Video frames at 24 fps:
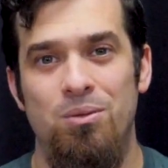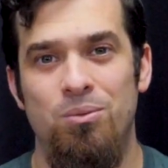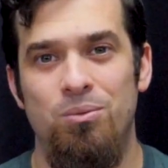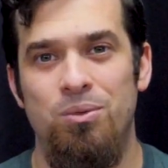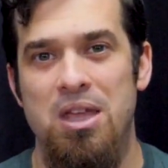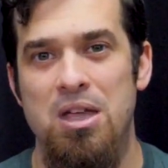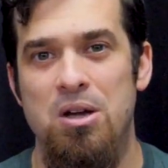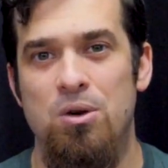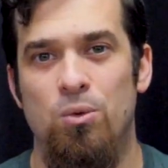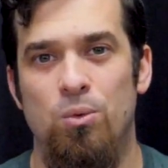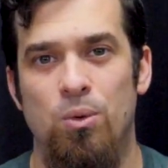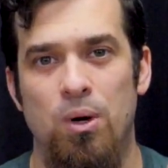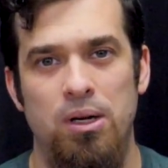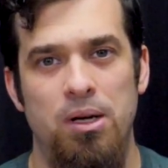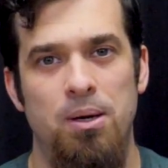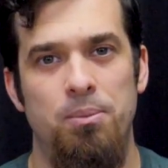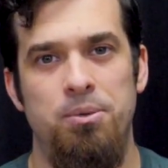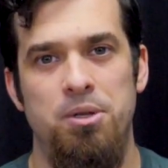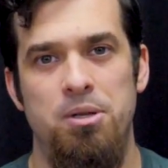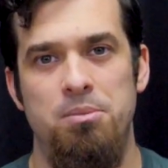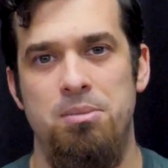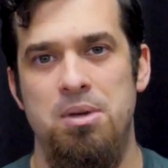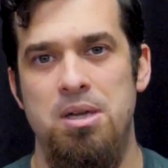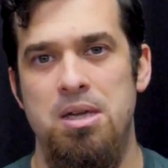they run up
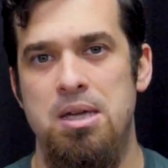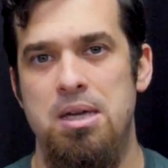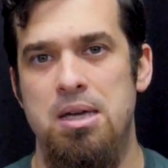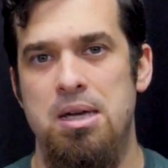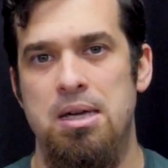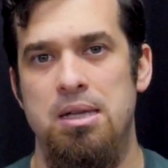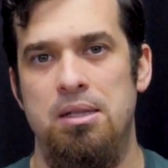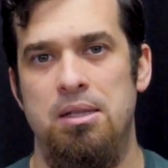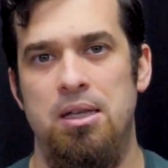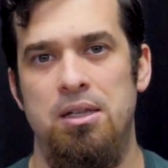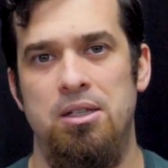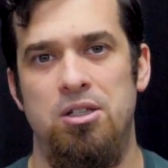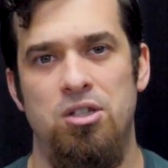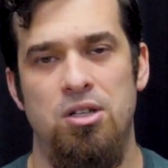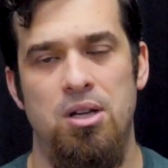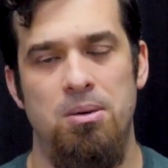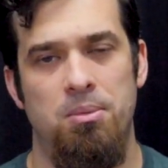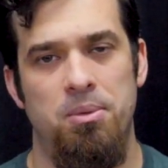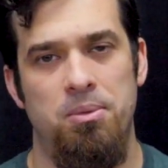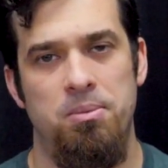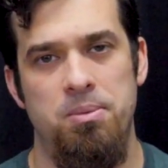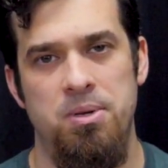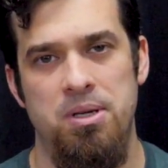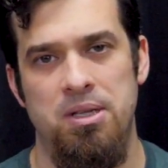to me and they just
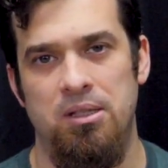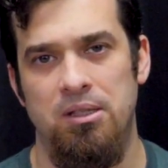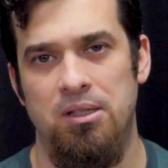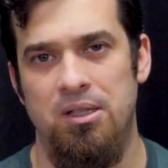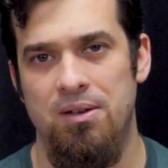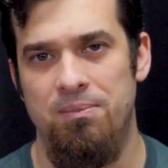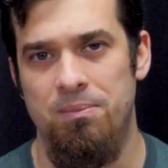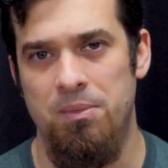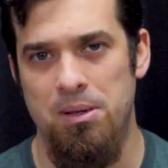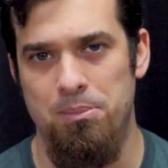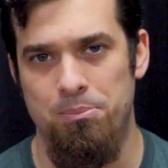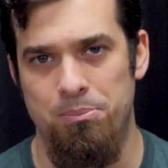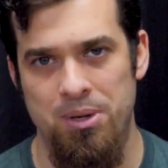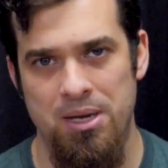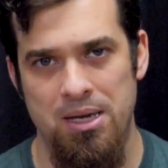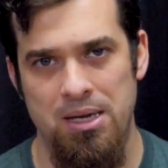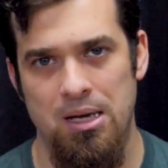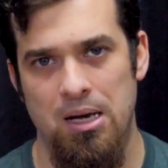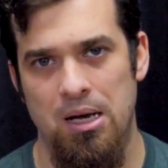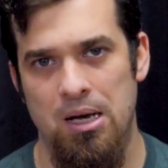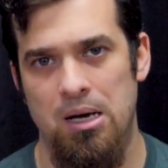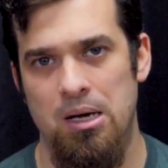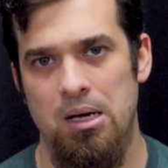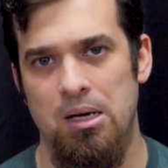come up to me and give me a big
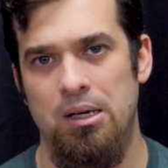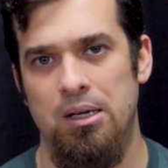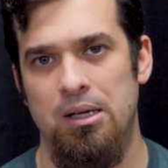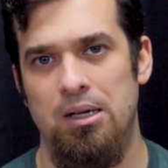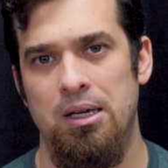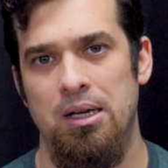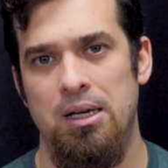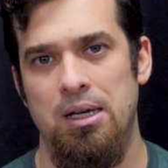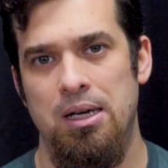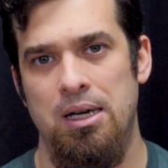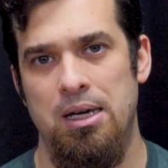hug